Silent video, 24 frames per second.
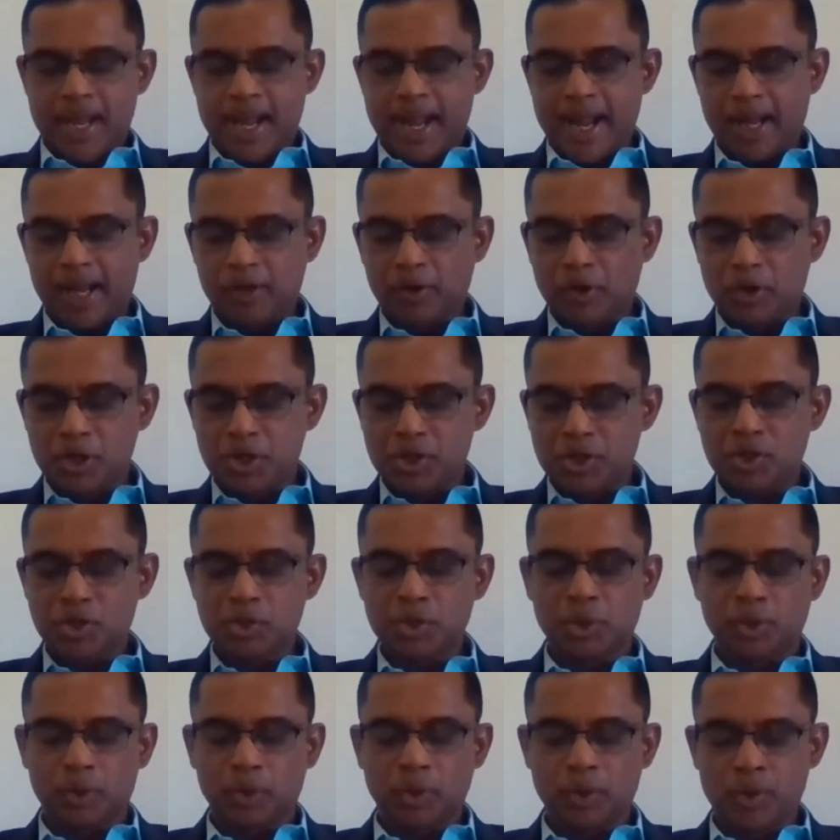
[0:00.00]
And
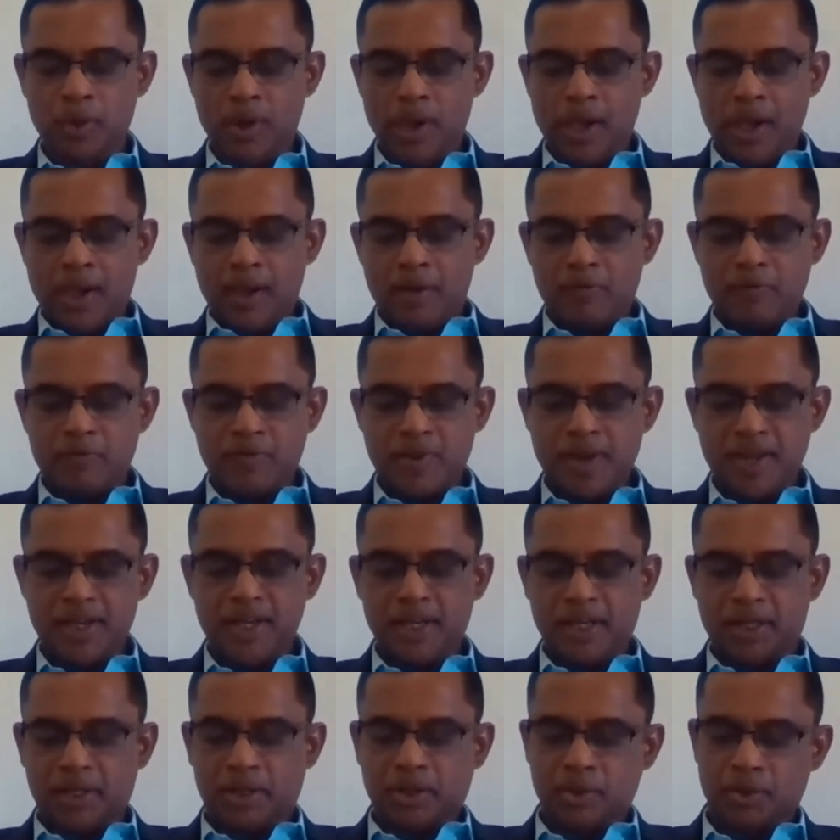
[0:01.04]
also, we
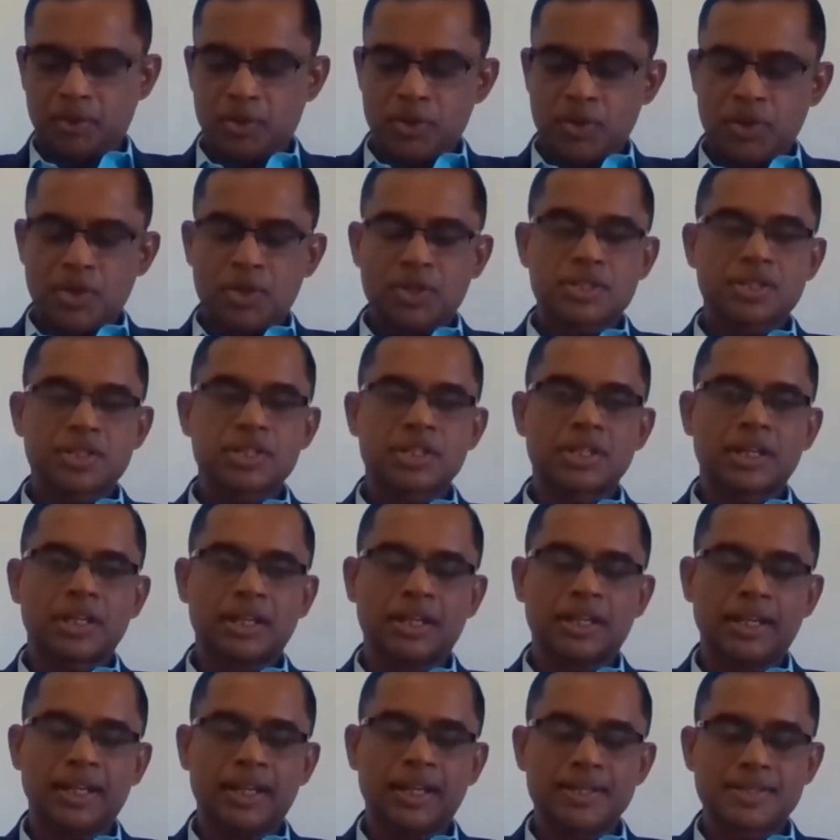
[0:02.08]
need to
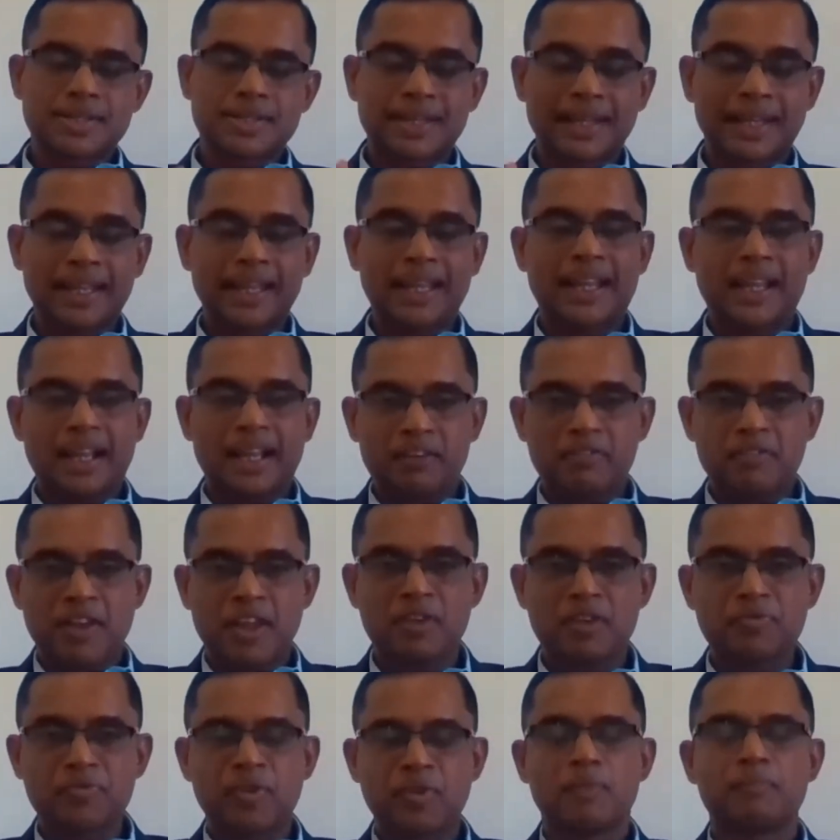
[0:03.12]
stay
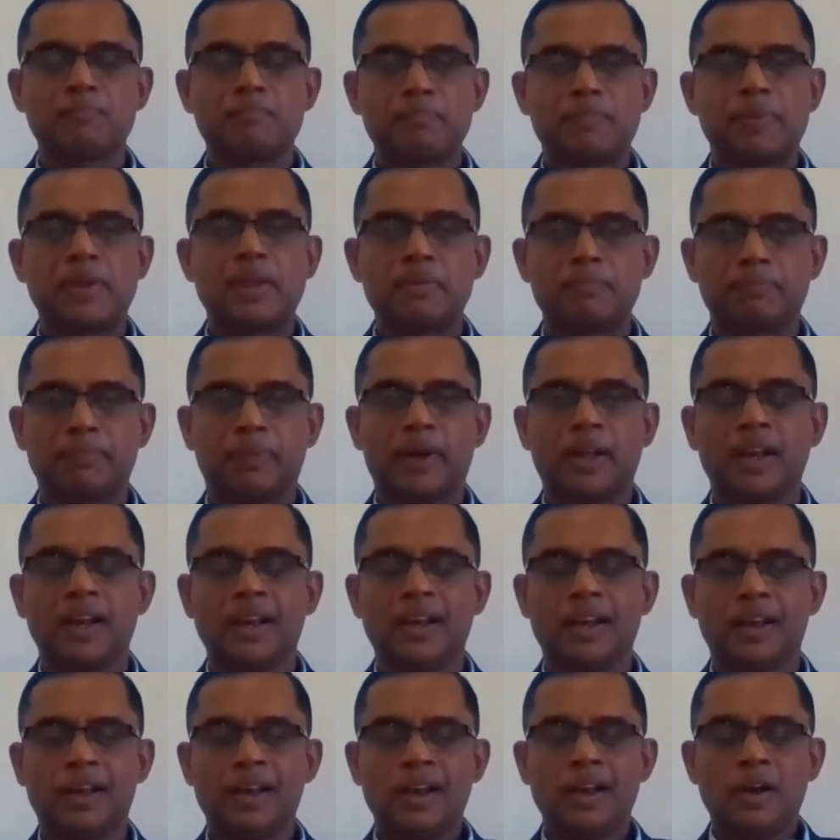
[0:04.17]
away from
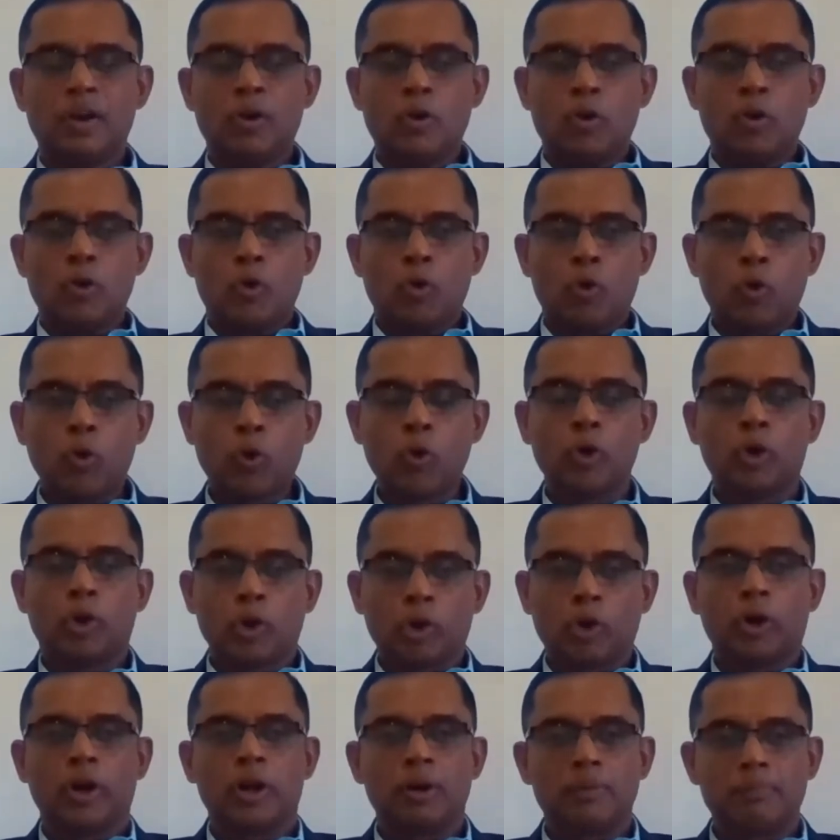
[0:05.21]
people who
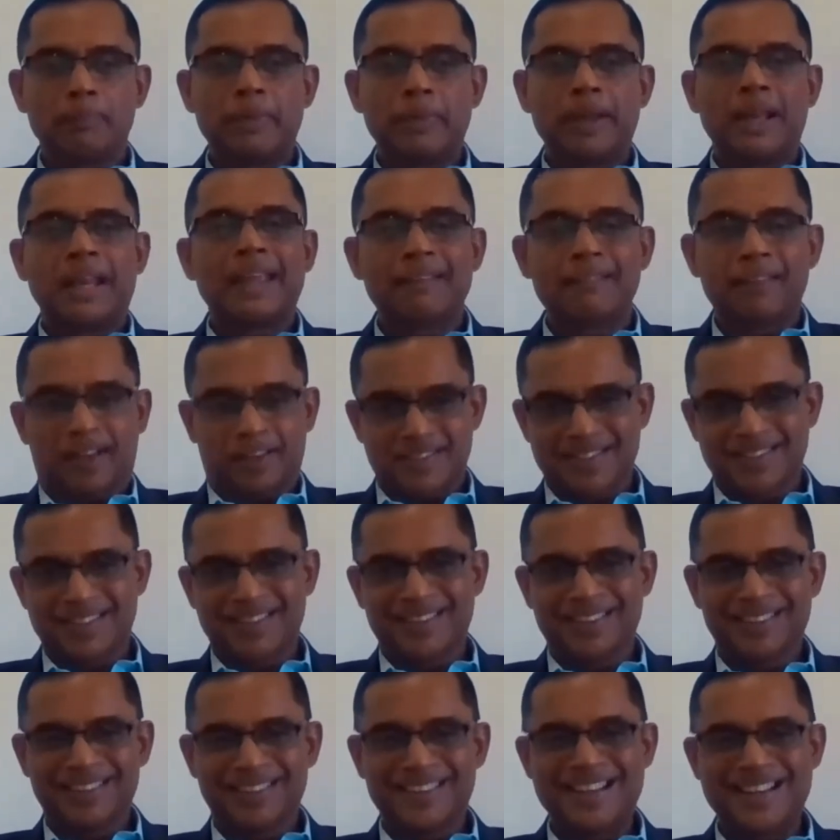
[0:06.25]
don't believe us
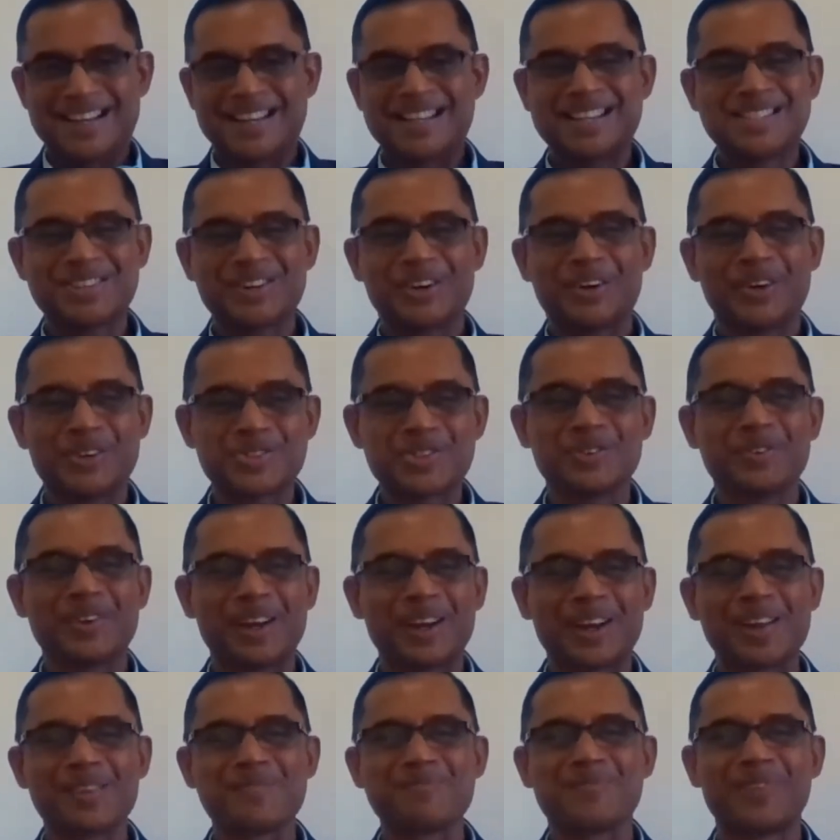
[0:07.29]
it is also
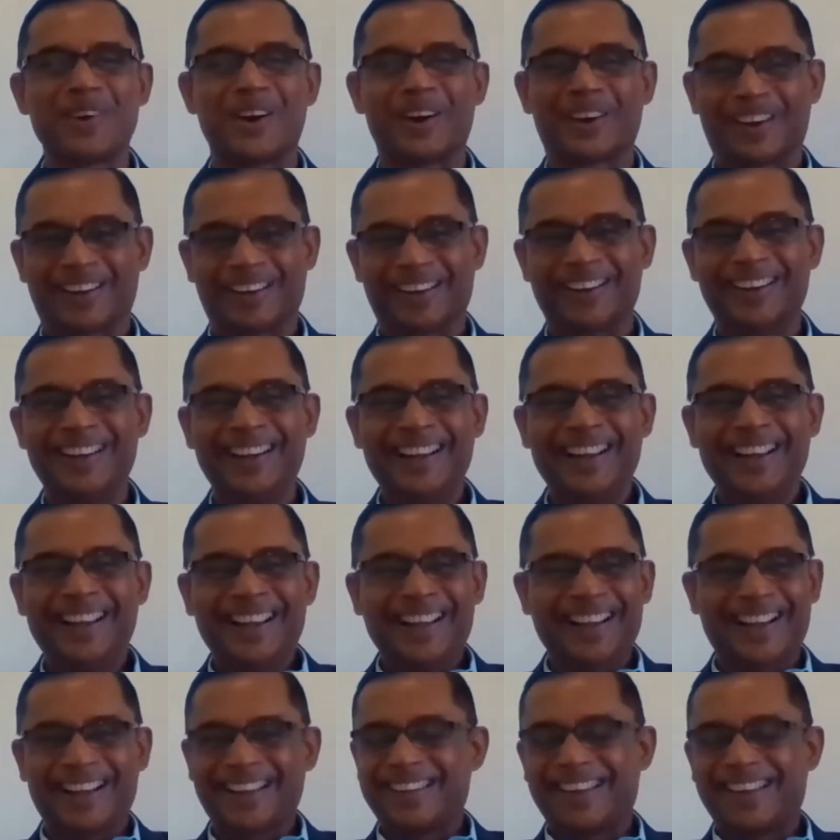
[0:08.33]
very important.
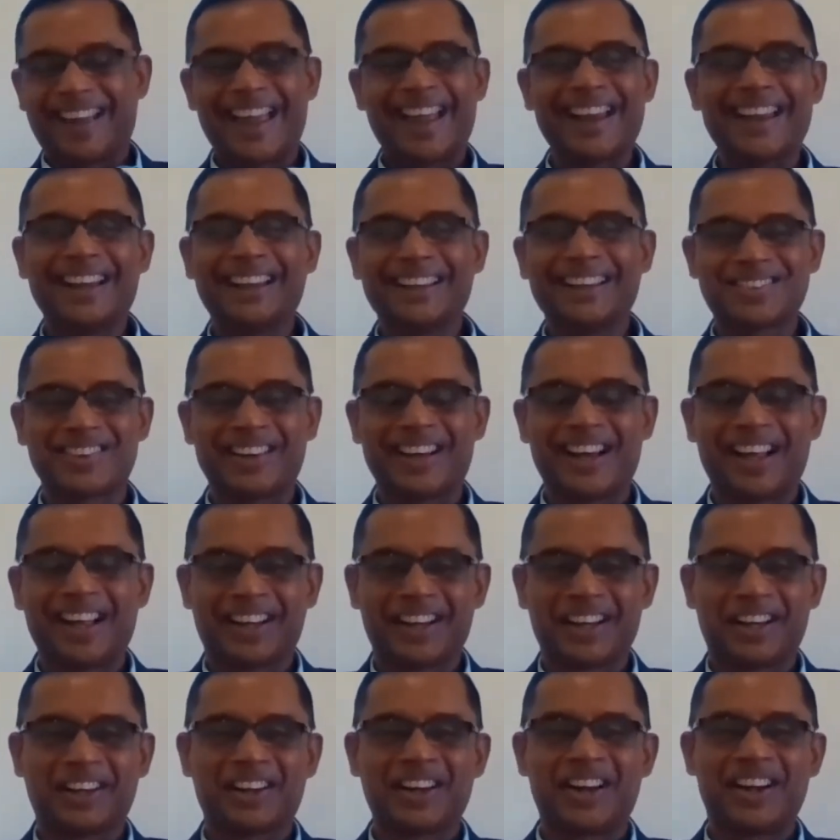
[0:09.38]
Because again, in the Sri
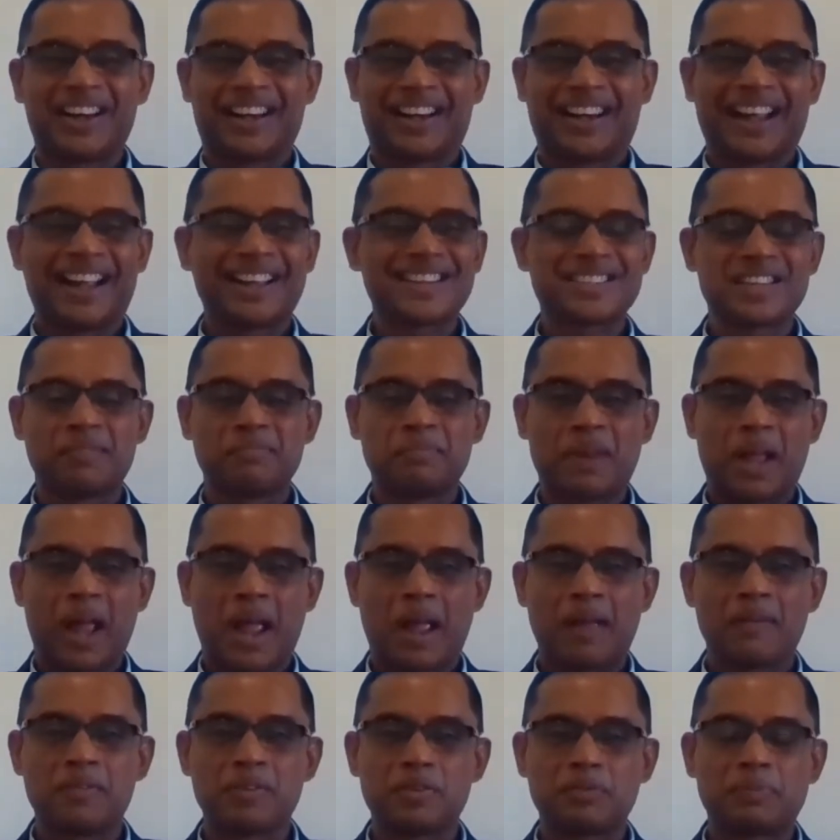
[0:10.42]
Lankan context, sometimes
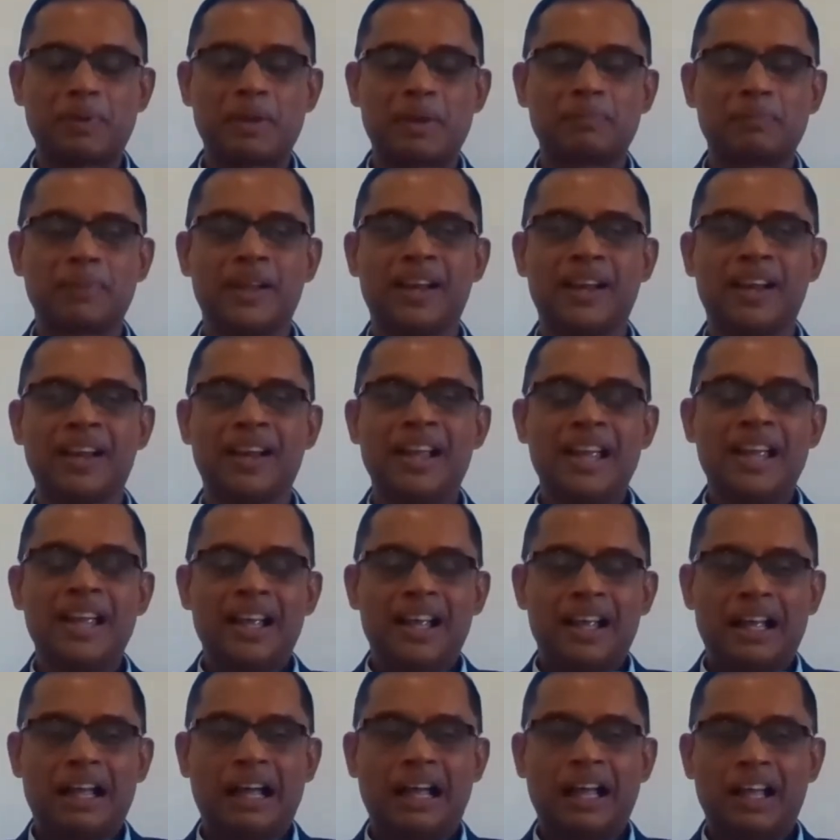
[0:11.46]
people
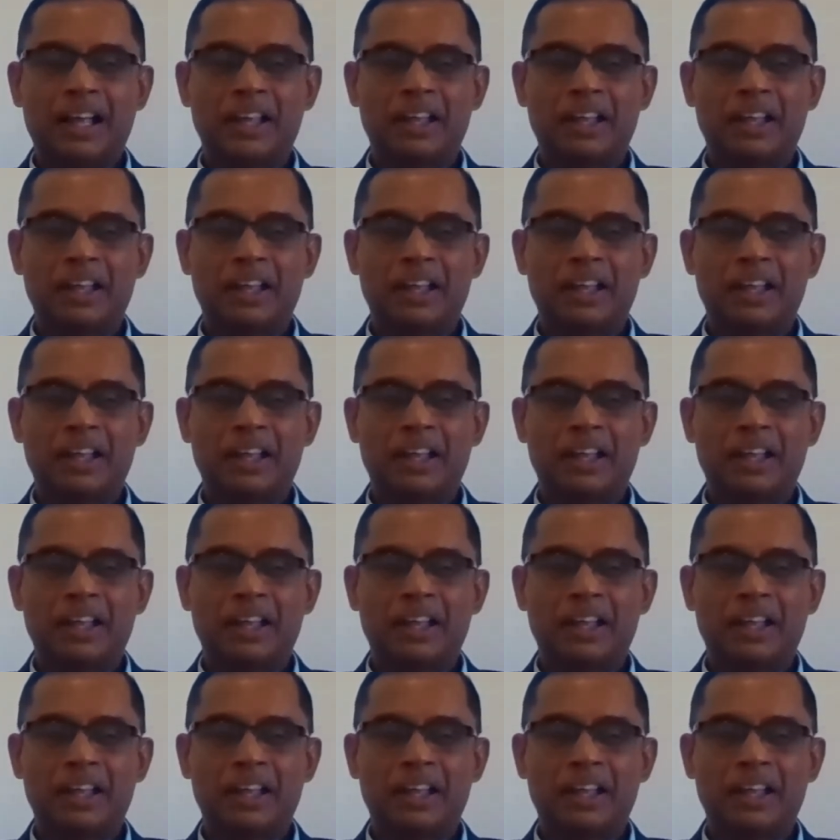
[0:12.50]
uh,